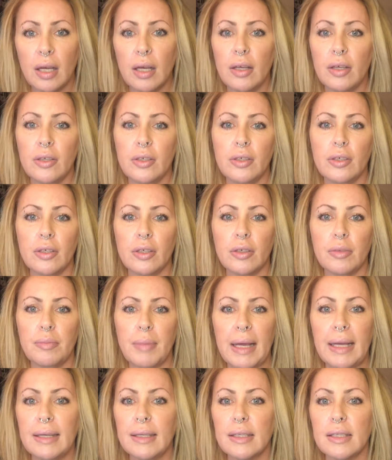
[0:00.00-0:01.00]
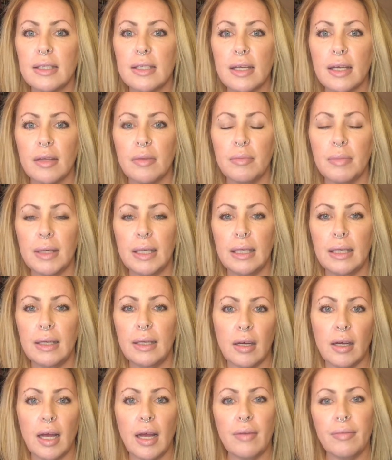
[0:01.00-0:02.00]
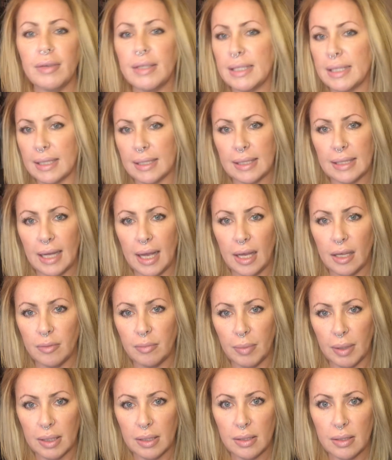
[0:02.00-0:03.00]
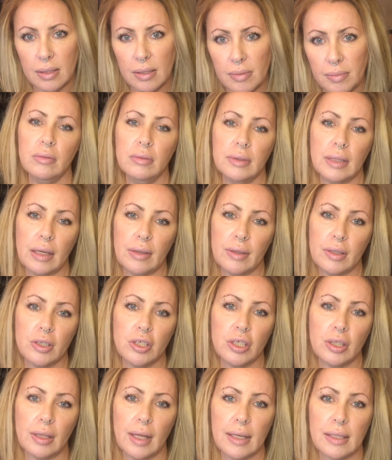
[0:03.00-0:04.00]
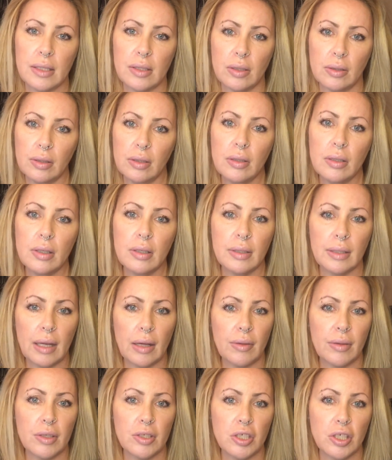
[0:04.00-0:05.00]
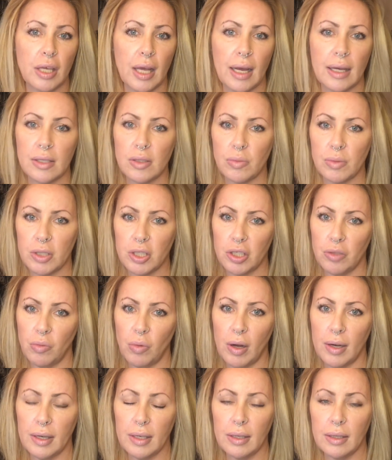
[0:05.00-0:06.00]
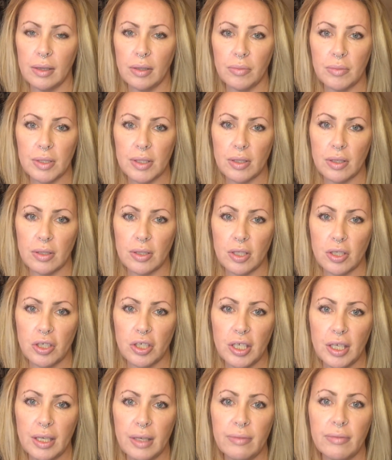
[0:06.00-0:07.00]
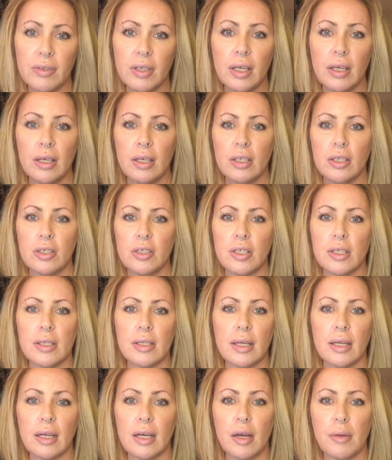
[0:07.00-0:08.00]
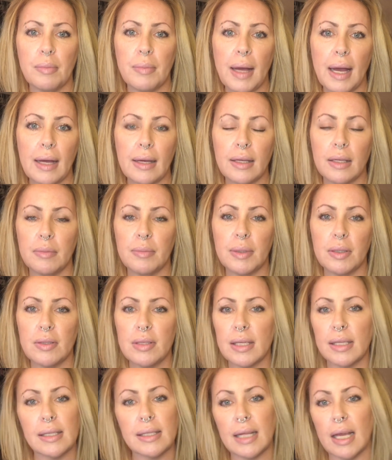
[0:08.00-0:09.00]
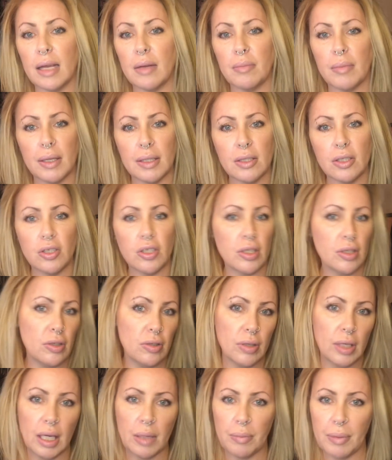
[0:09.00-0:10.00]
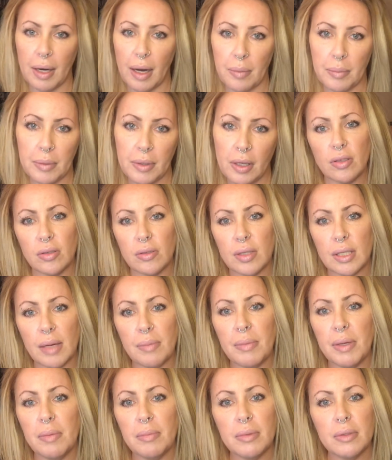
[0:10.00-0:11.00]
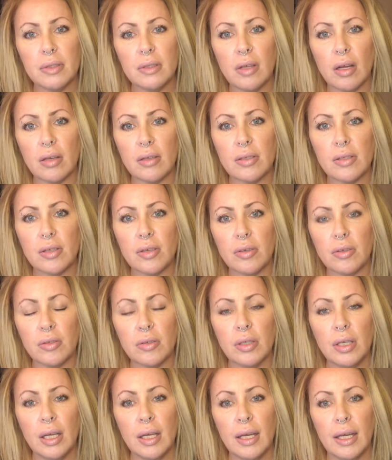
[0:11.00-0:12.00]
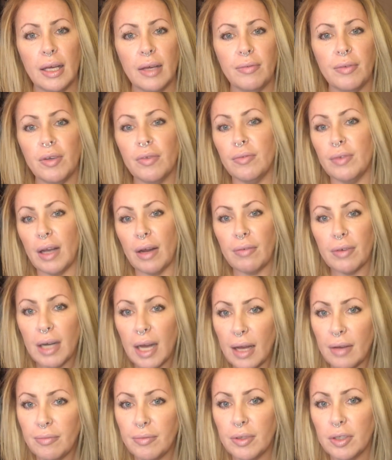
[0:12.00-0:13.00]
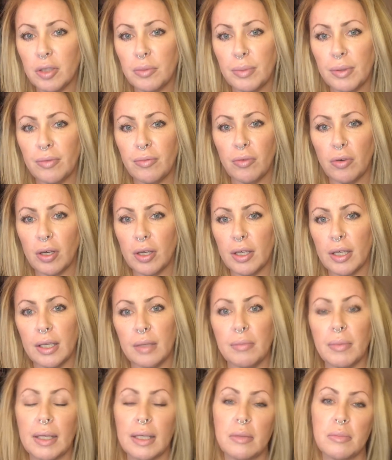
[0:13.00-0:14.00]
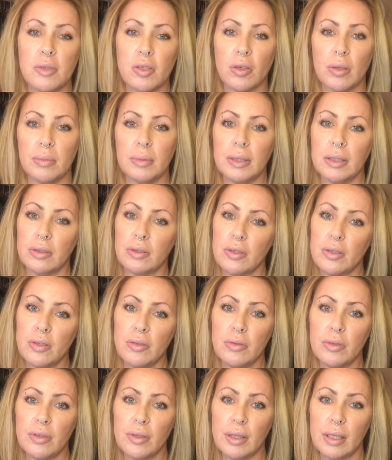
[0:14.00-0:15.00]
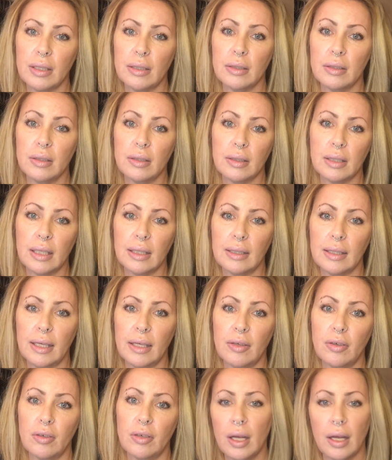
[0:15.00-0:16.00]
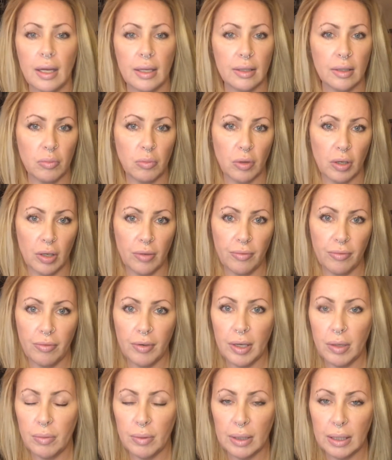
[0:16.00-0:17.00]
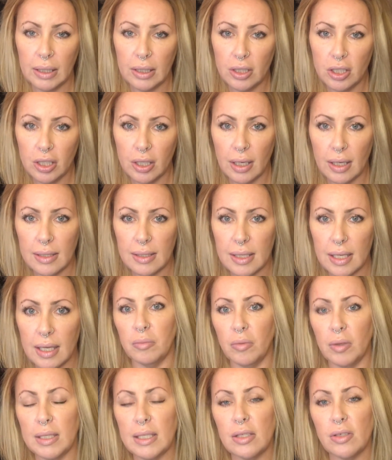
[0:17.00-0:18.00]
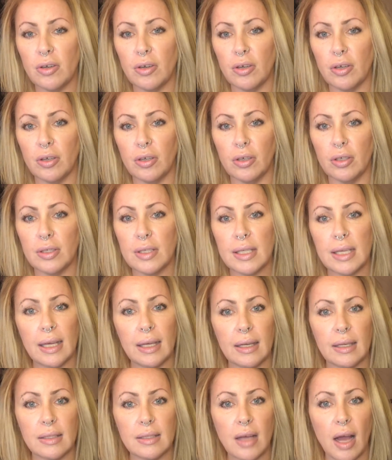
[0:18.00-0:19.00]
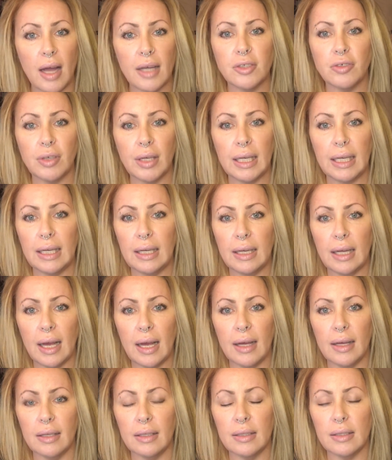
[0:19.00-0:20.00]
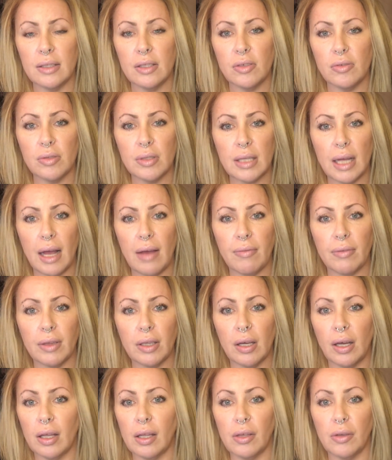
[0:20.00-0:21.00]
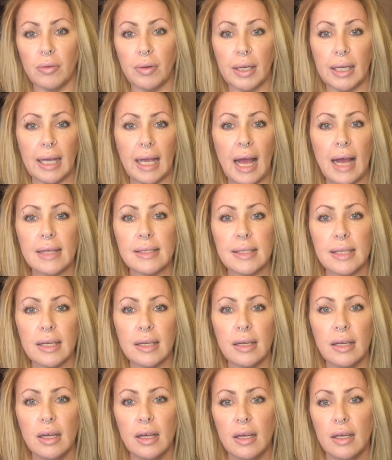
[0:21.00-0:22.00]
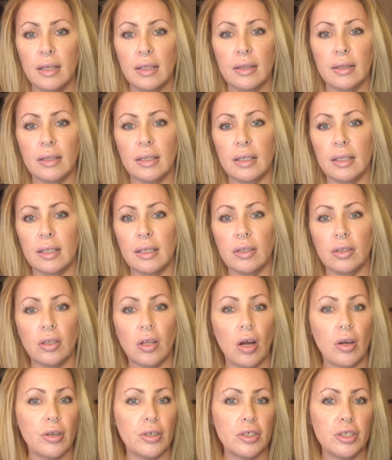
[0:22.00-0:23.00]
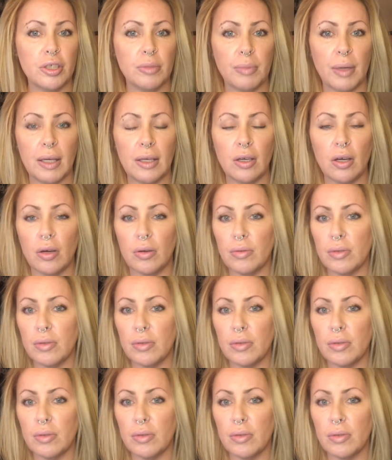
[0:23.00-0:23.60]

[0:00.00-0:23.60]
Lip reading: Your maintenance can be every 6 to 8 months. Now that she likes the look, now that she has what she wanted and the results achieved, she's gonna come back in about 6 to 8 months just to keep it up. So some people also, if you've never had filler before, it might absorb a little sooner than later, and the more frequently she does it, once her skin is hydrated and it's used to having the hyaluronic acid, the longer she might go.